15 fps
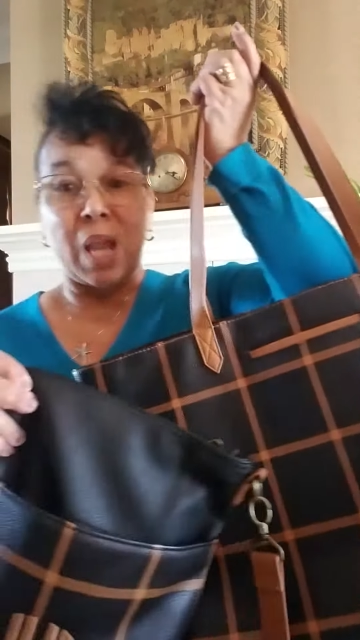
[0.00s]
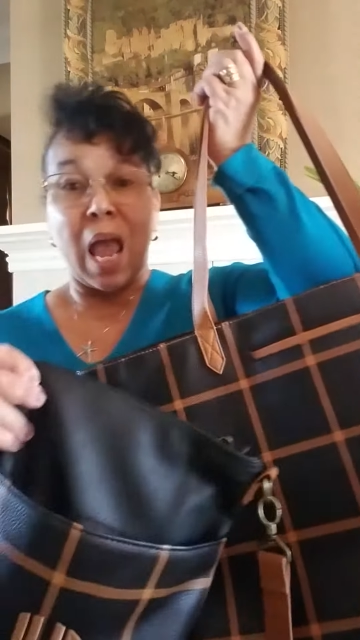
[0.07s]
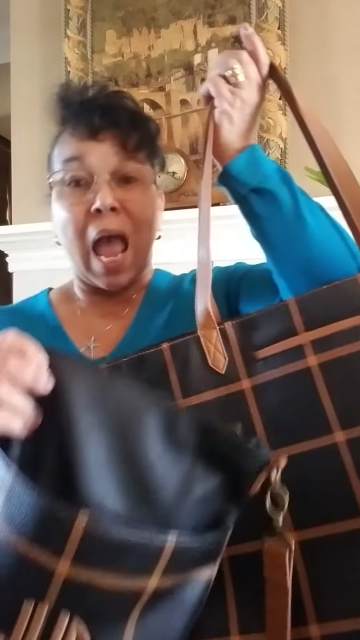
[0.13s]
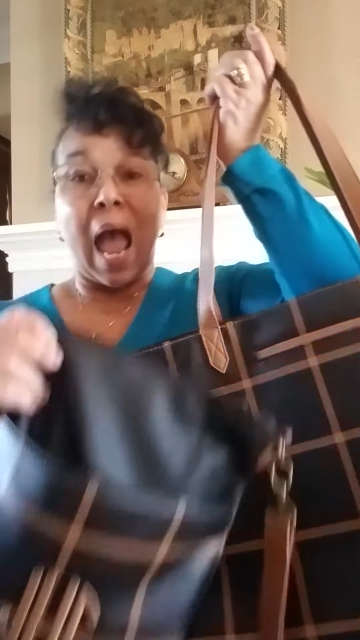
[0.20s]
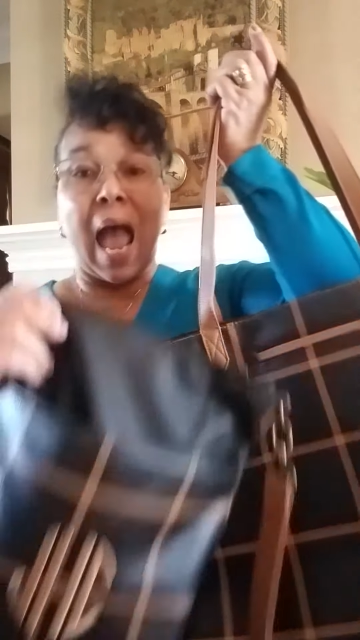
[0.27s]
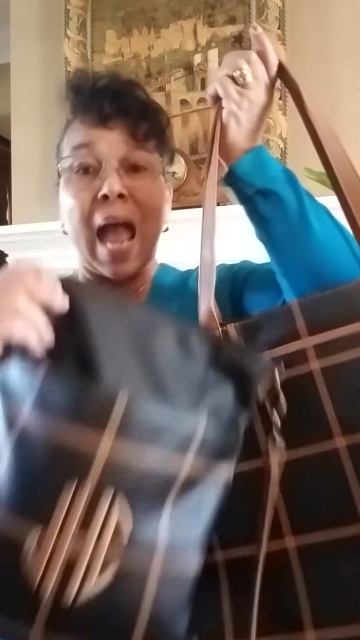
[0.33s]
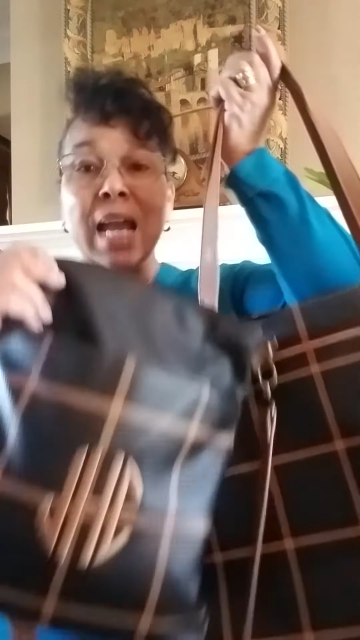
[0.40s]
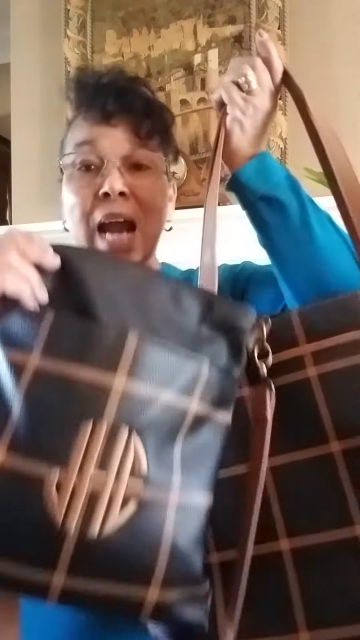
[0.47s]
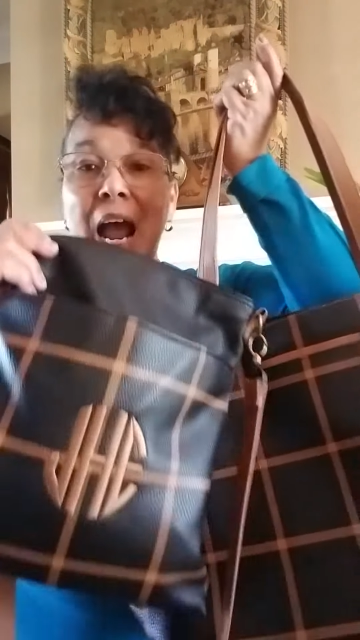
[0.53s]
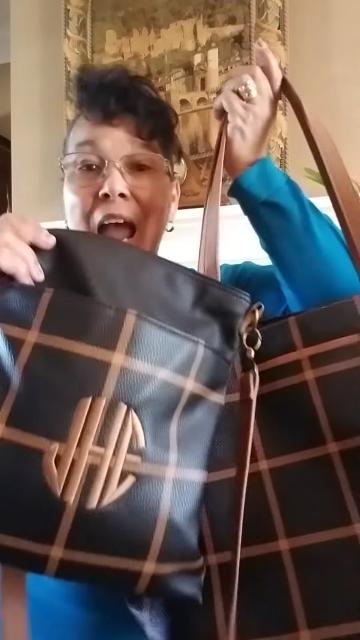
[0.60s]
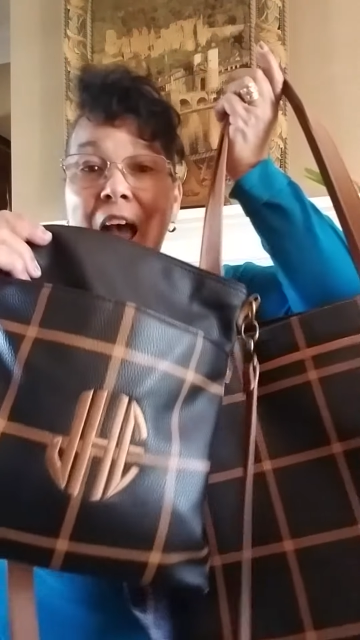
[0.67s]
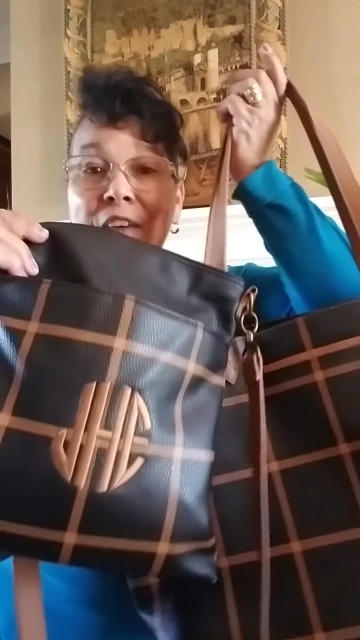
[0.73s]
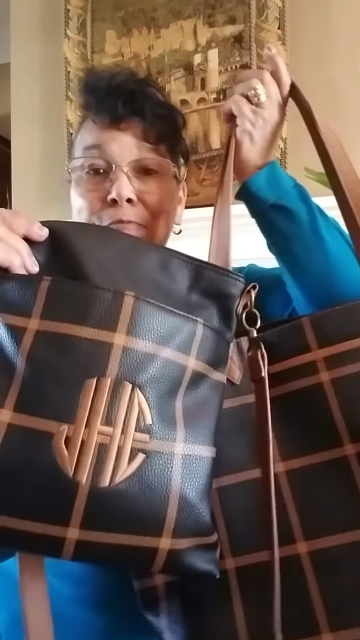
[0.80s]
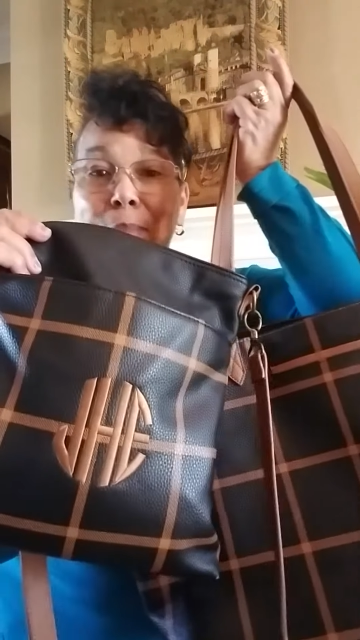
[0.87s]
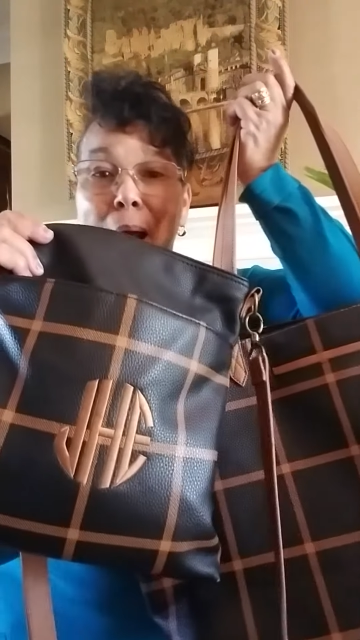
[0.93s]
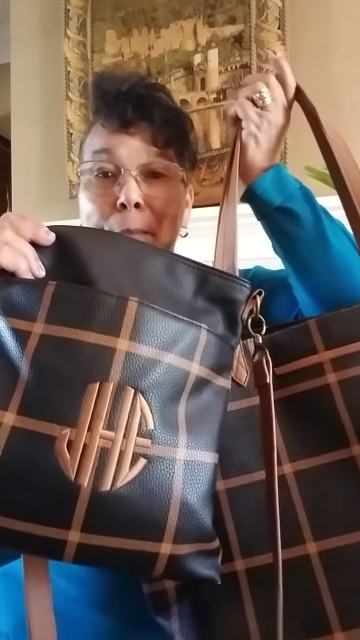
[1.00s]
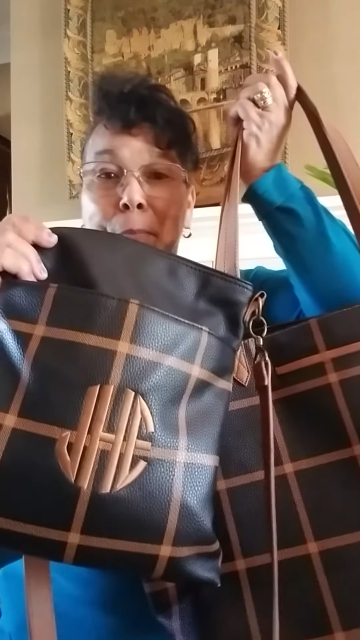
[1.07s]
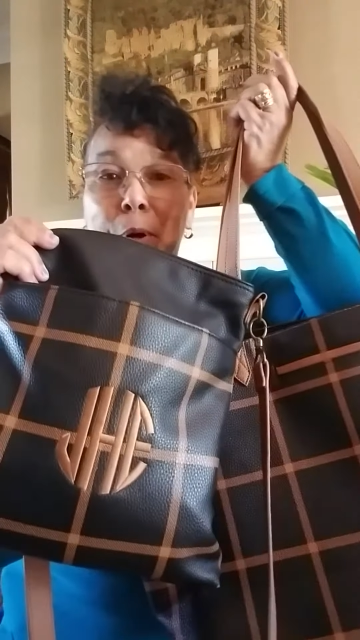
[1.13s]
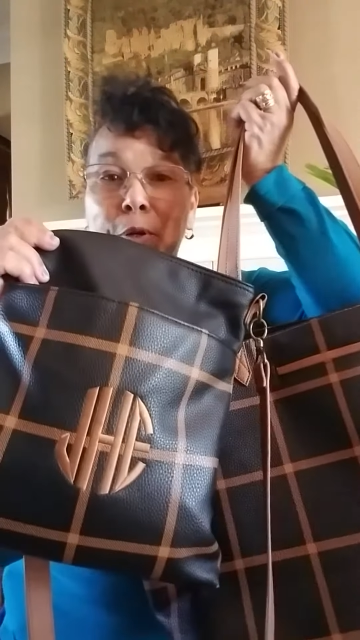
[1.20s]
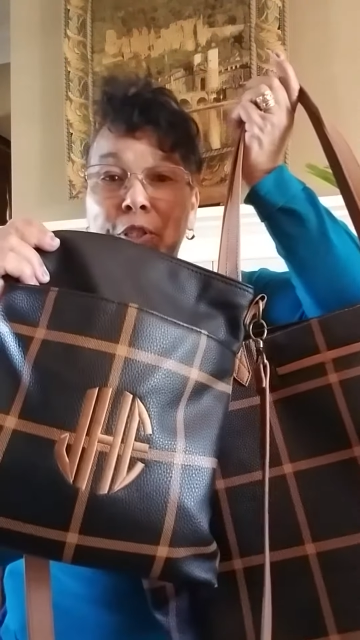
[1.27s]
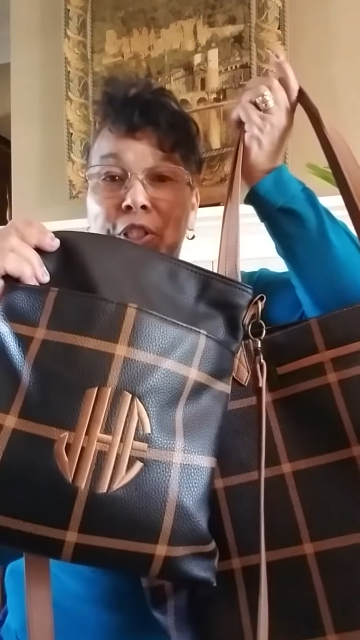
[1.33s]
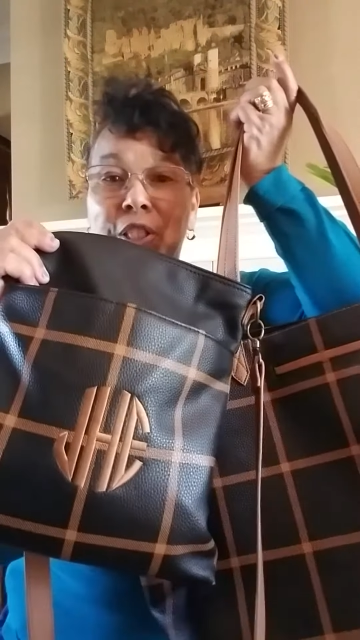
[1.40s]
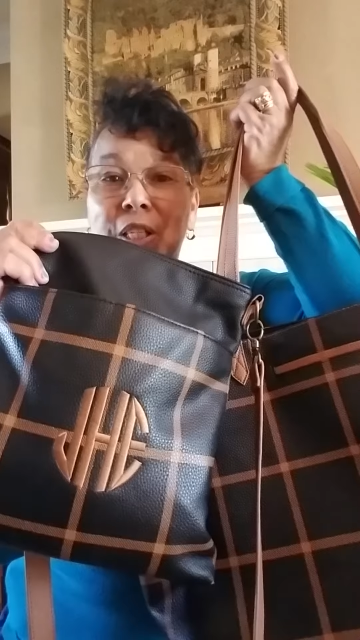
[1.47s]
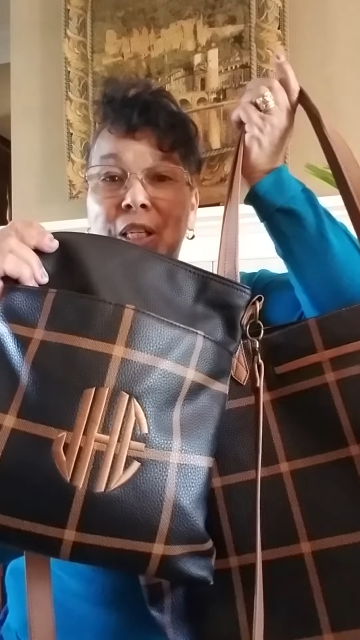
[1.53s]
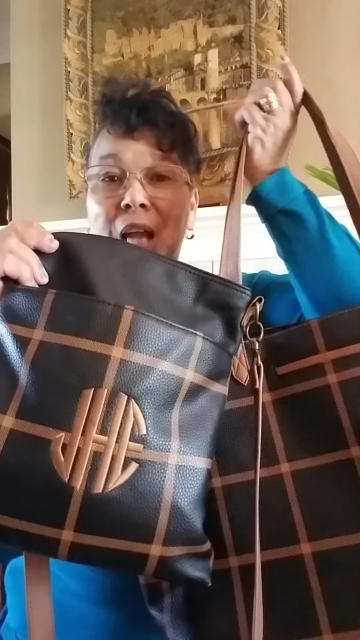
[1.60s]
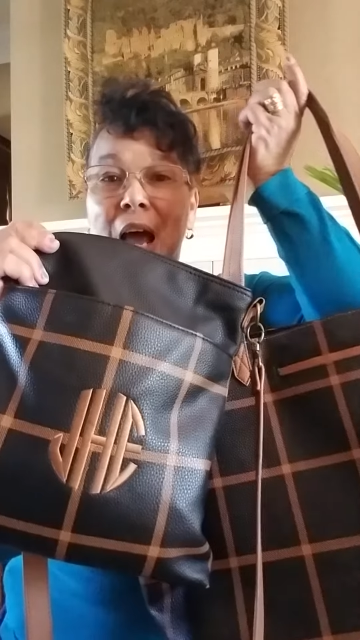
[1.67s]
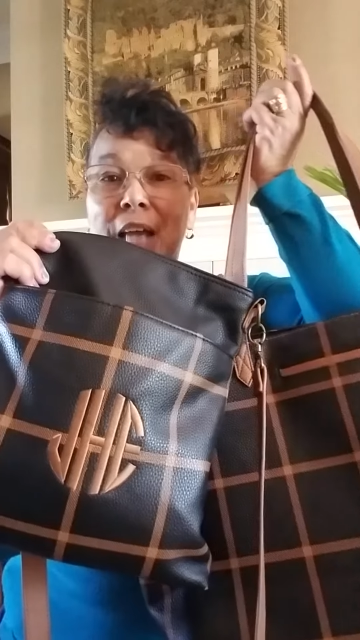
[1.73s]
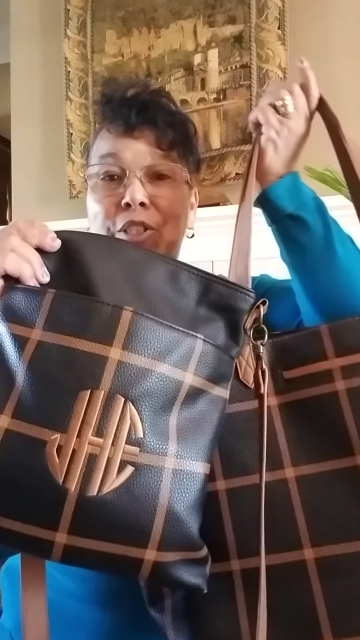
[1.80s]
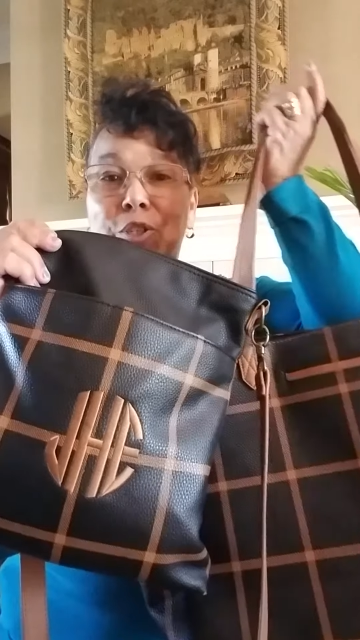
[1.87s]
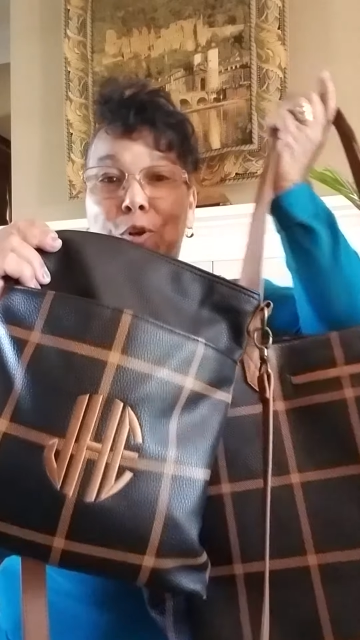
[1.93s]
and I have my
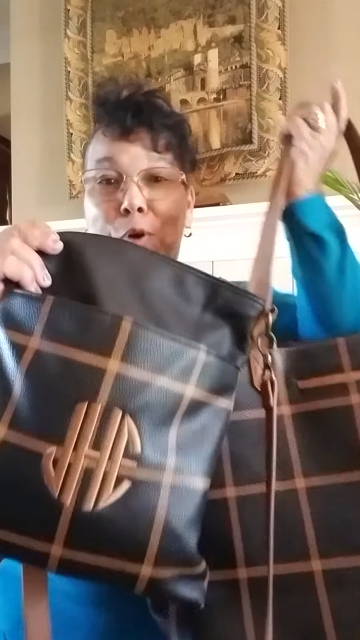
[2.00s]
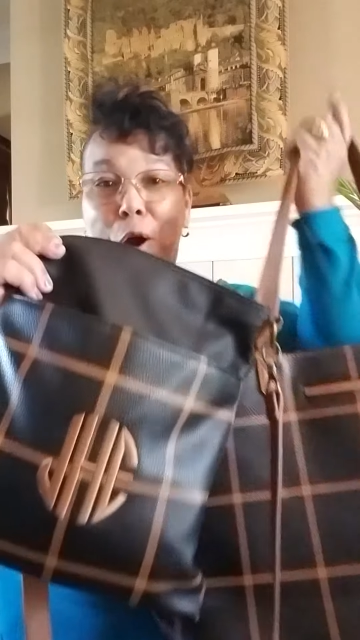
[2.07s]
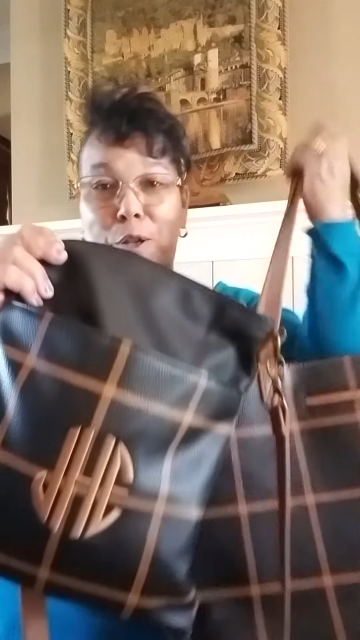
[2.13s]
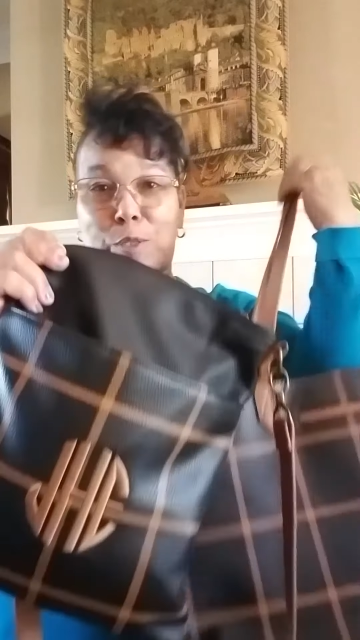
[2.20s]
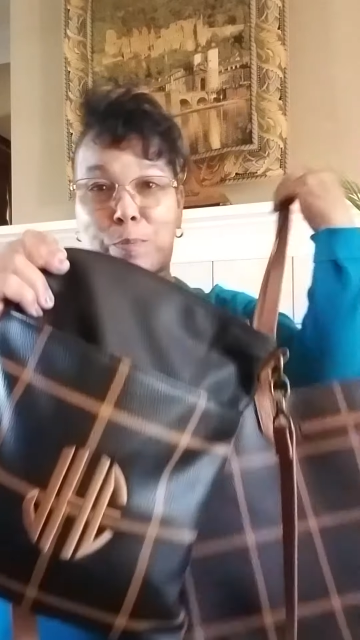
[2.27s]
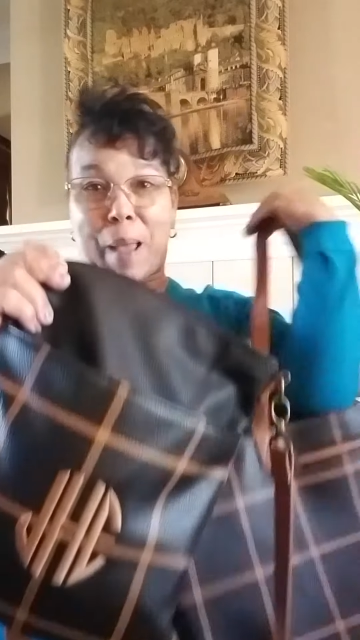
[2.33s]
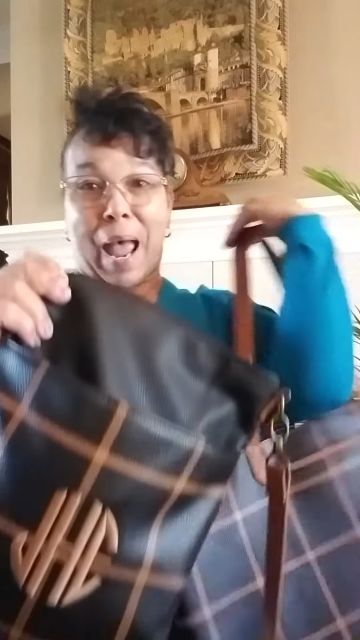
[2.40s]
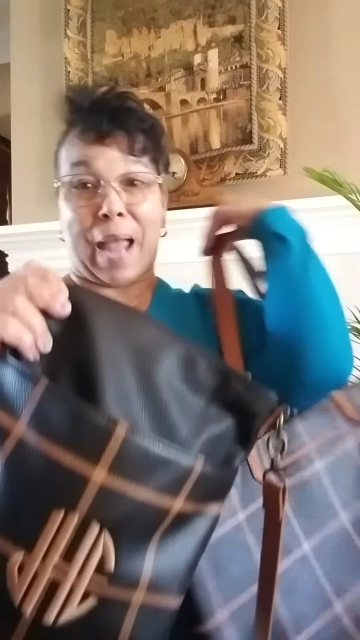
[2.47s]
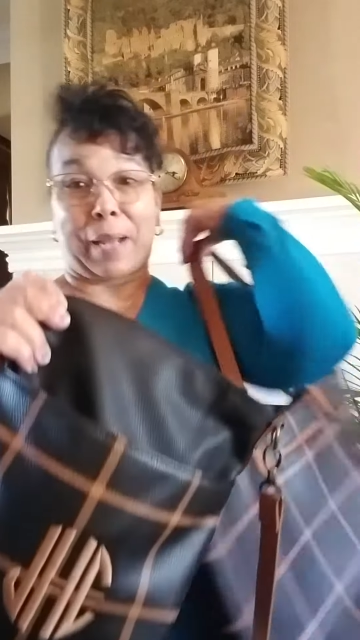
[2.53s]
personalized cross bag.